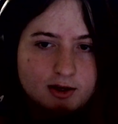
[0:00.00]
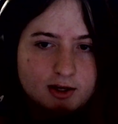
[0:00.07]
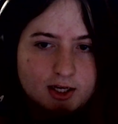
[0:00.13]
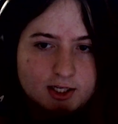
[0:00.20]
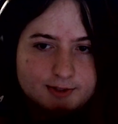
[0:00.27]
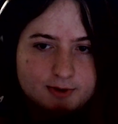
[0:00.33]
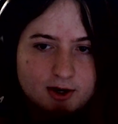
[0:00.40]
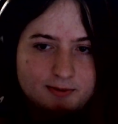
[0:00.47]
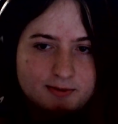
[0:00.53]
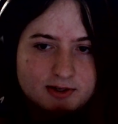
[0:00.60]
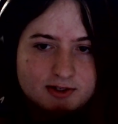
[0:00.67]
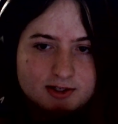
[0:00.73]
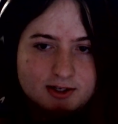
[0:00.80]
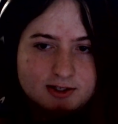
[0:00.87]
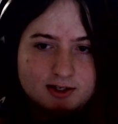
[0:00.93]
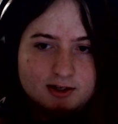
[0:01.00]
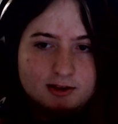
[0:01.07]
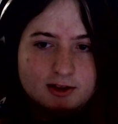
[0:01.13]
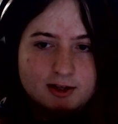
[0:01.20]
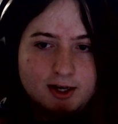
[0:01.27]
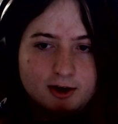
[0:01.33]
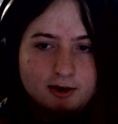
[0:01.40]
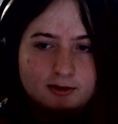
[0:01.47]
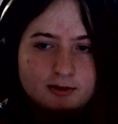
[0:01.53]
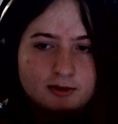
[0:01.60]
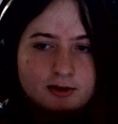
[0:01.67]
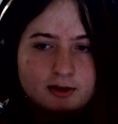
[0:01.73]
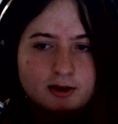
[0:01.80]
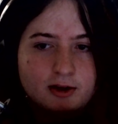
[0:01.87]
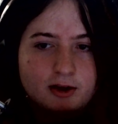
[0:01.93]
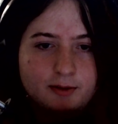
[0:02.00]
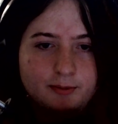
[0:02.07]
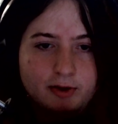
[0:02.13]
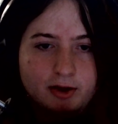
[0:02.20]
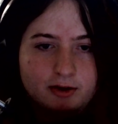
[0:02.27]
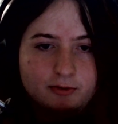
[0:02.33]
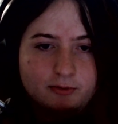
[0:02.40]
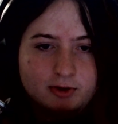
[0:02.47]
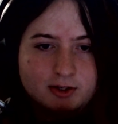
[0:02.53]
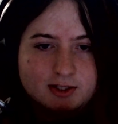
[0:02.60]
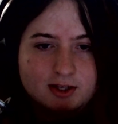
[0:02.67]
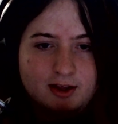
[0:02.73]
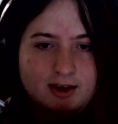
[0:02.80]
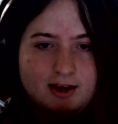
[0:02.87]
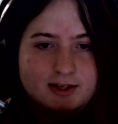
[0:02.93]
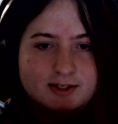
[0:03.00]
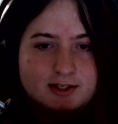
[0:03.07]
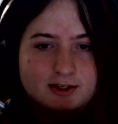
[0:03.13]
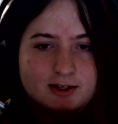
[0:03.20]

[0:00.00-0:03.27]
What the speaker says: Its purpose is unclear, but when sunlight hits it,